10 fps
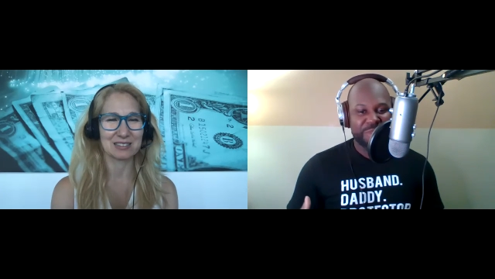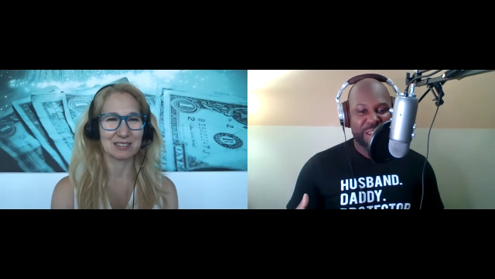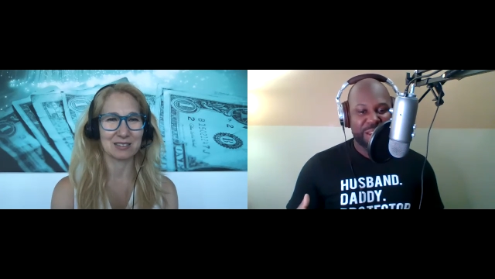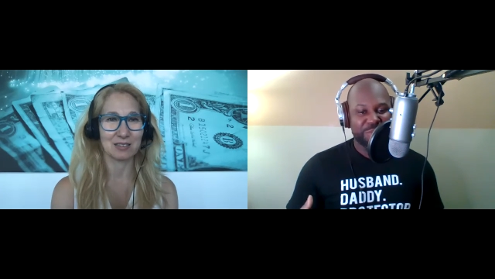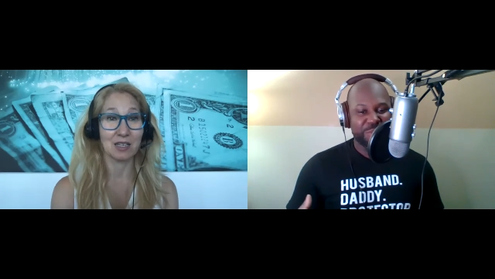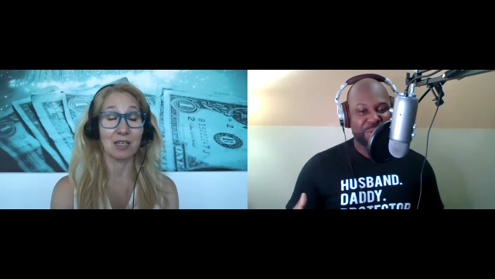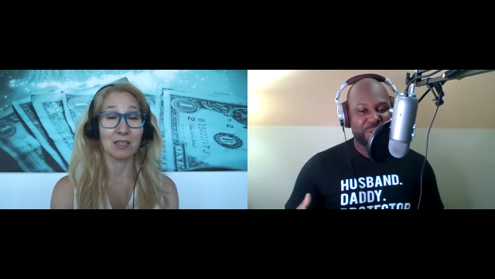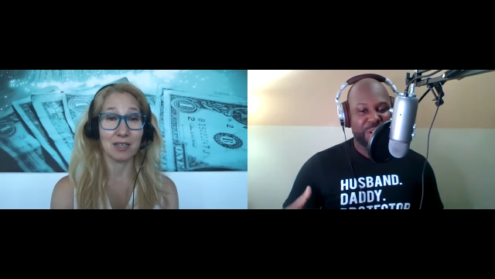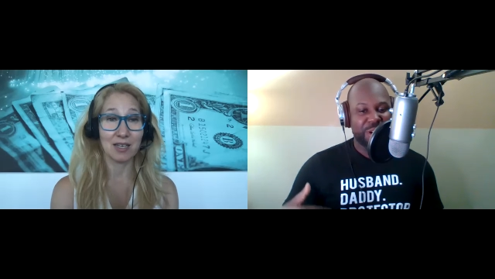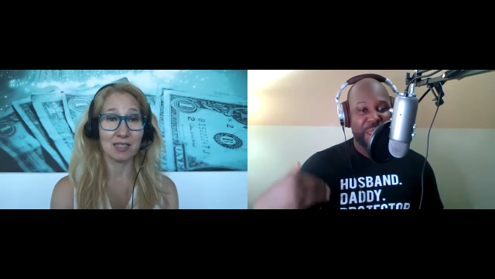Speaker 1: uh, is where you
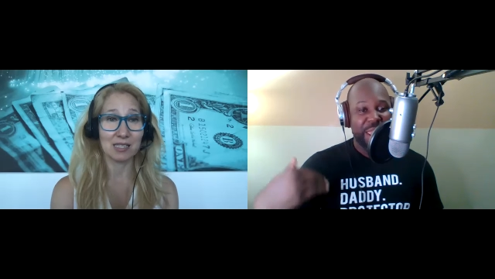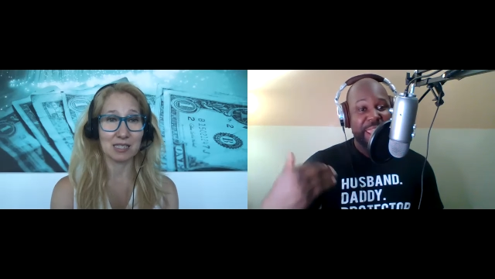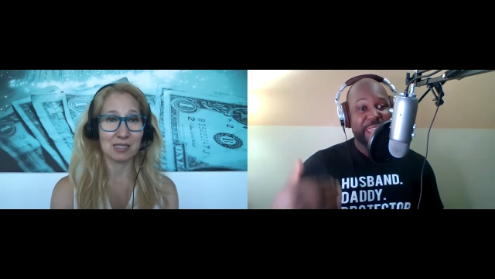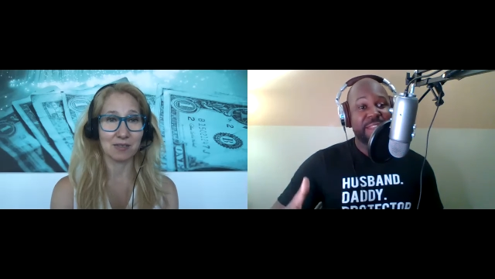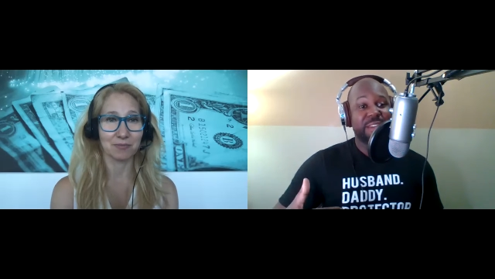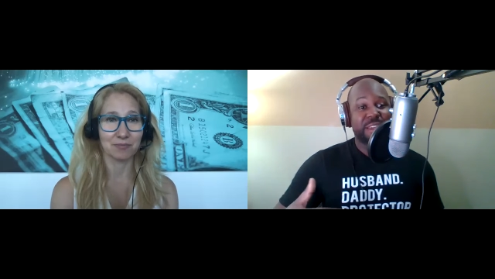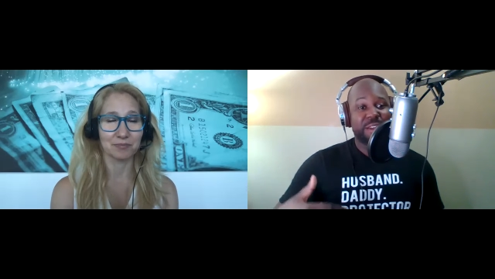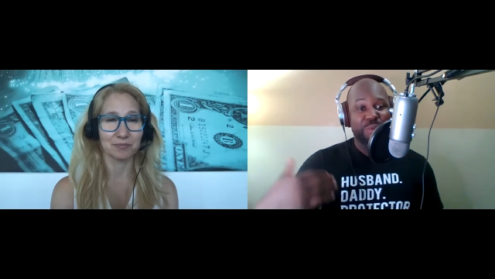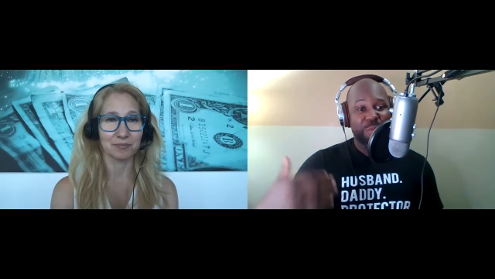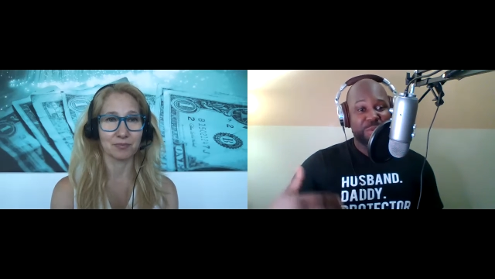can yes. go and
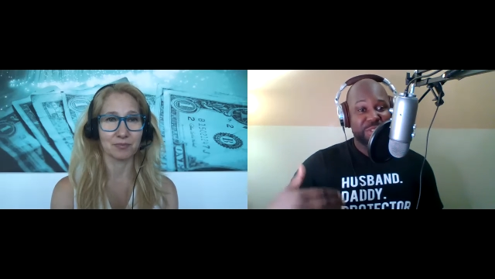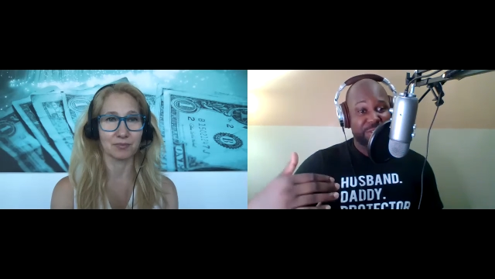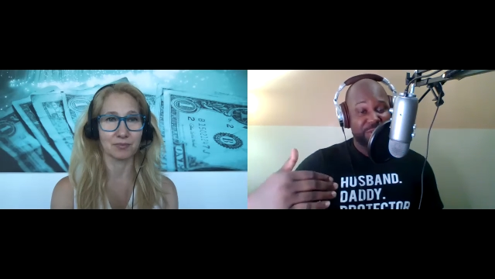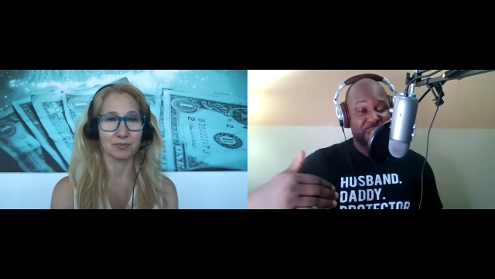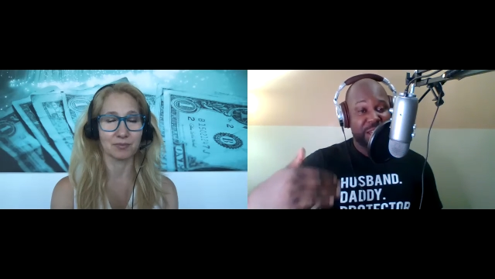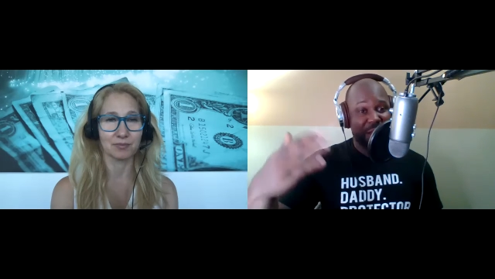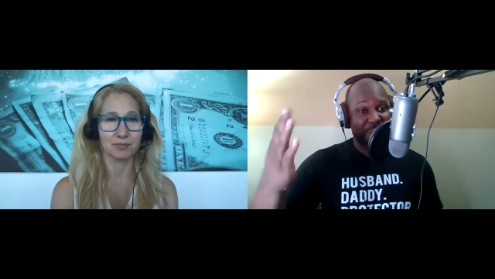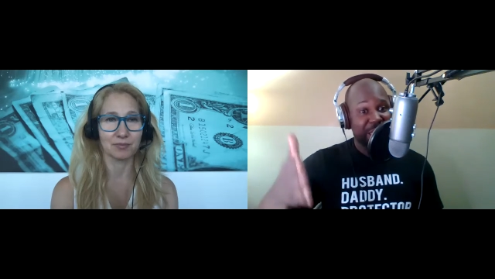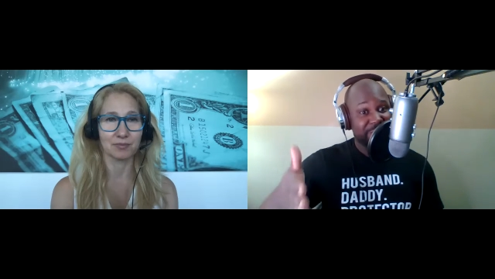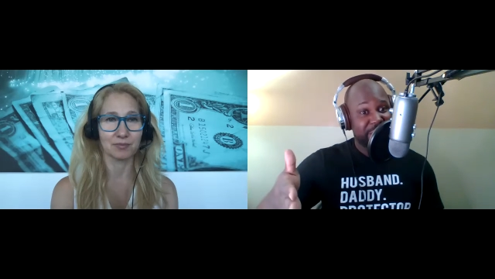repositioner.com
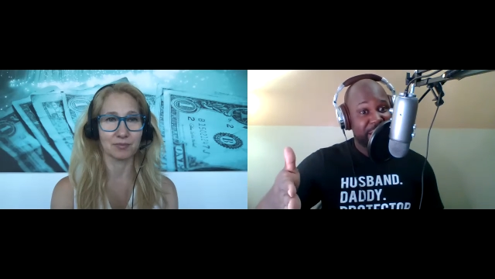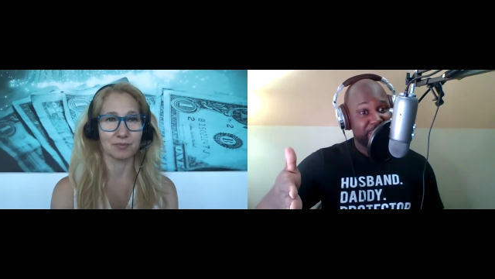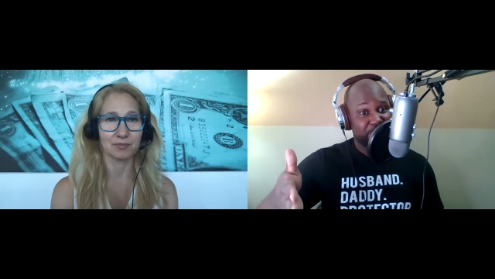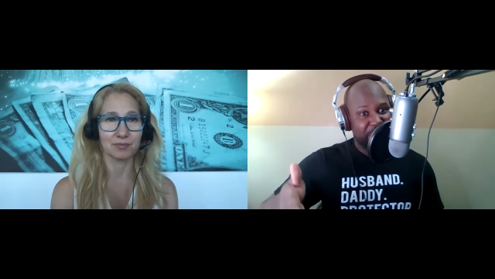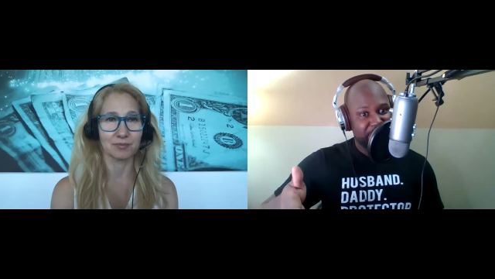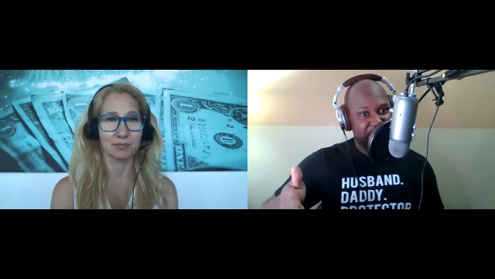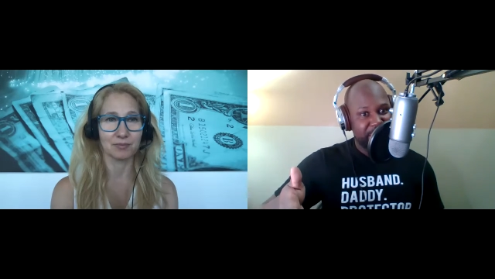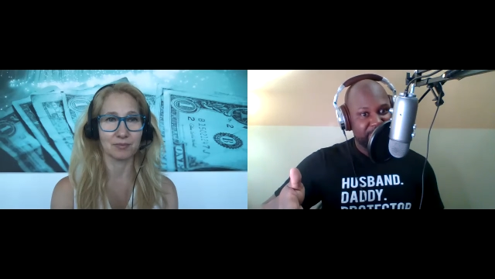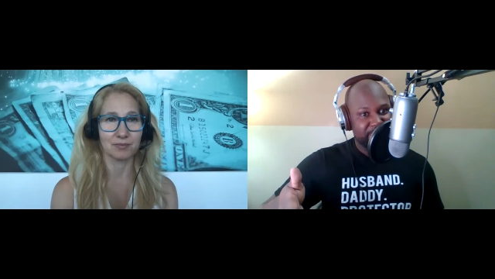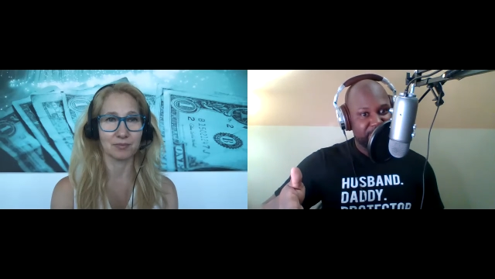backslash
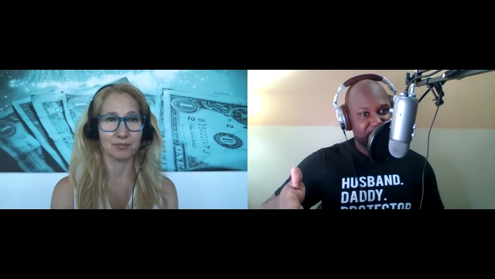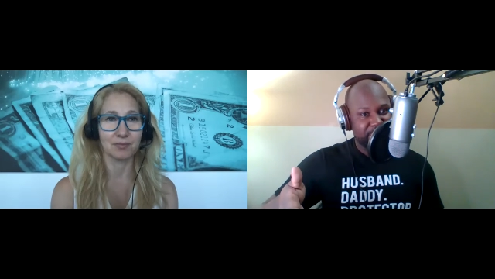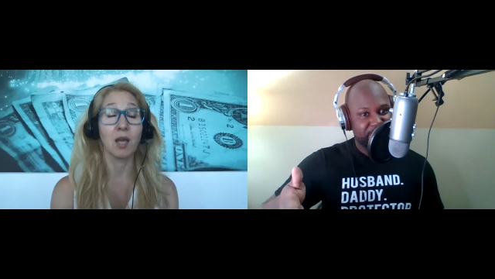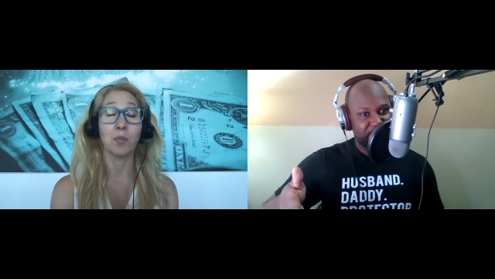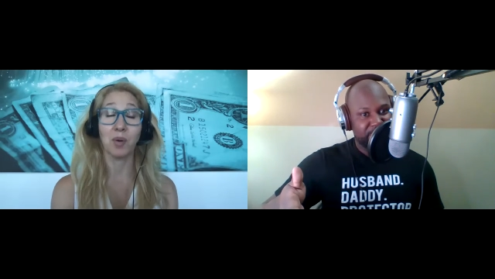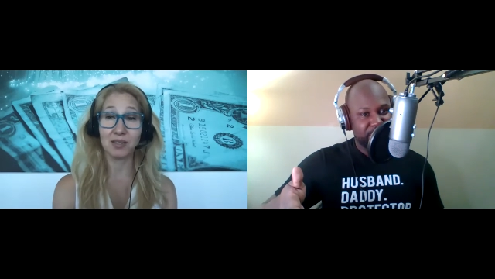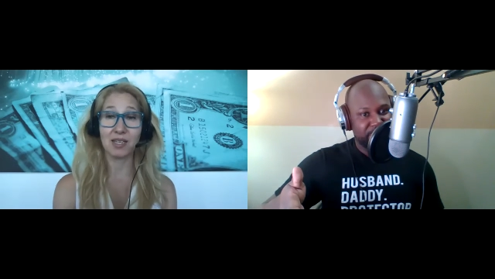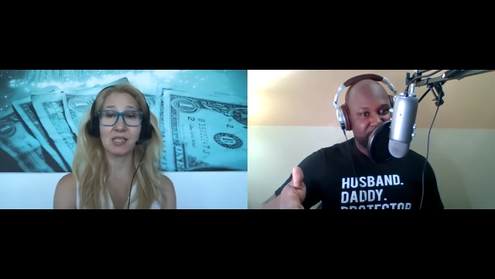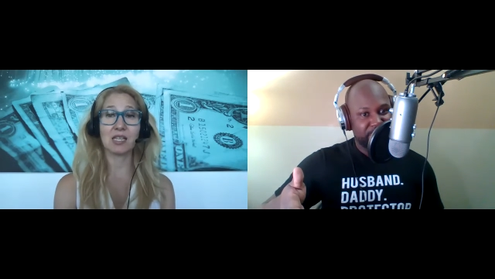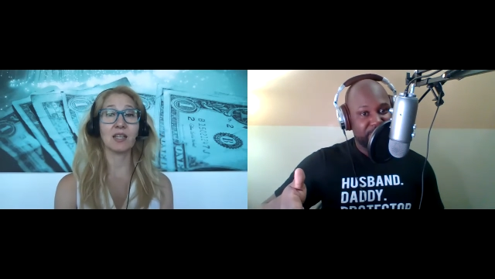podcast
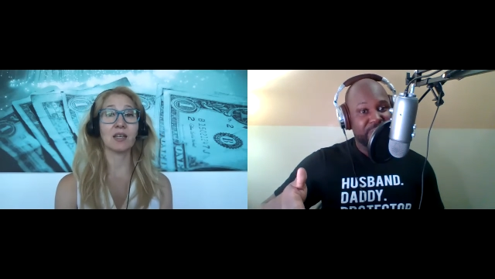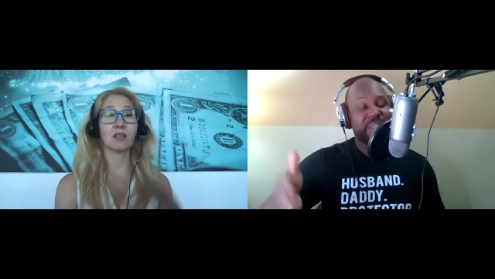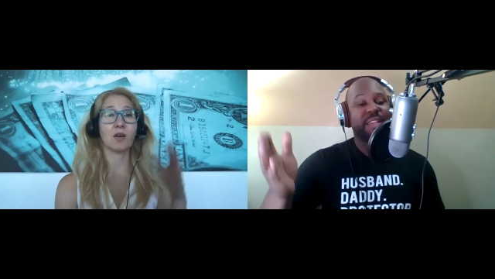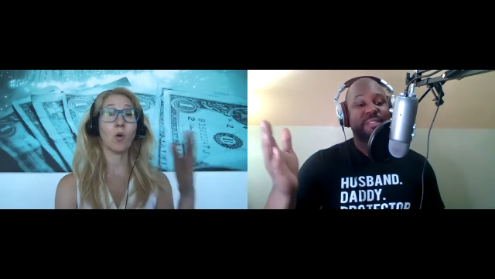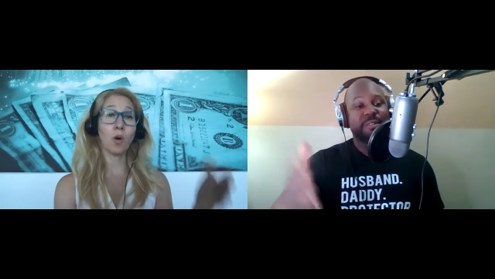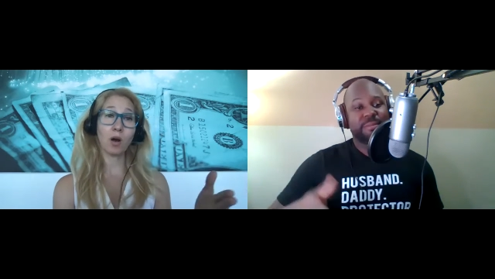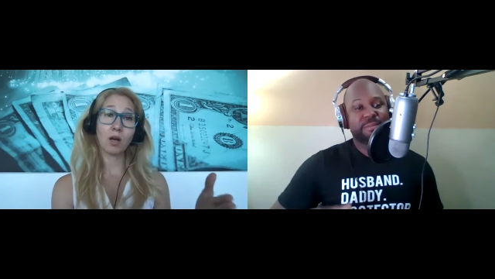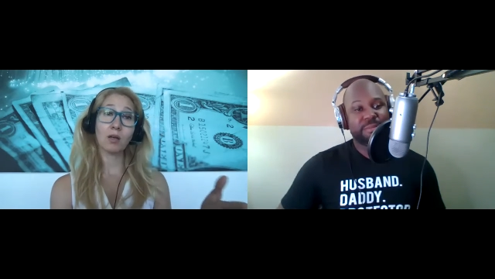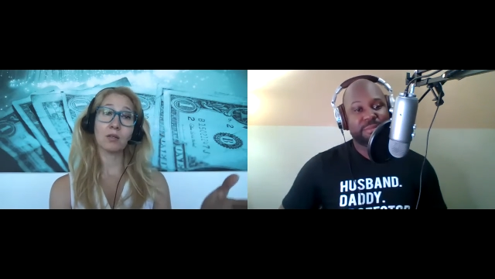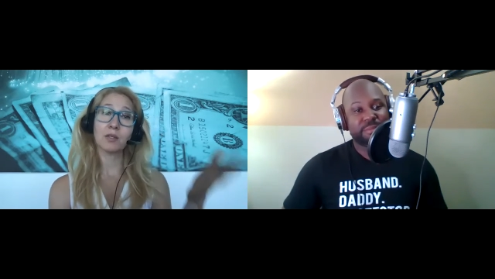
Speaker 2: podcast and then yes. or
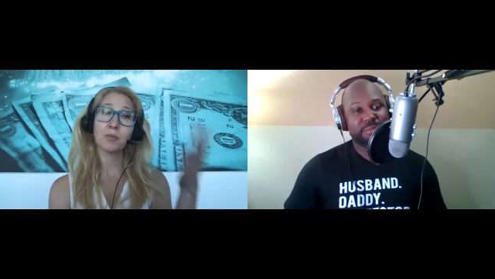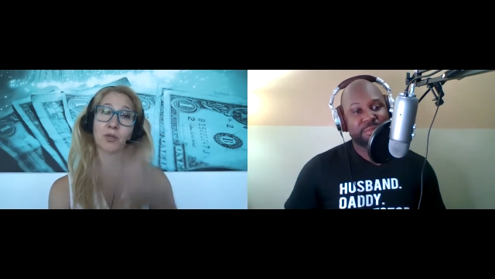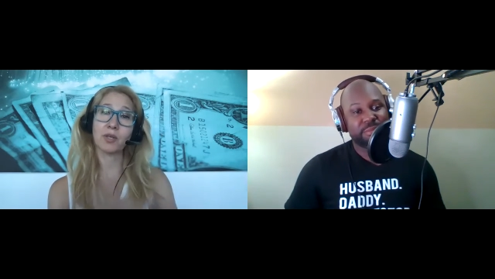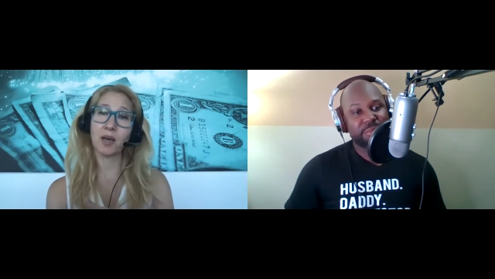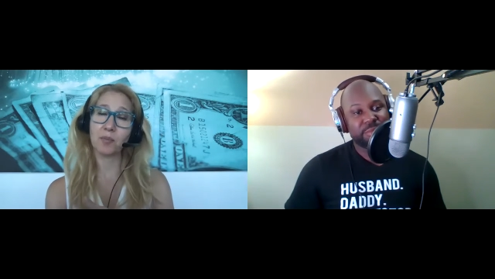the boot camp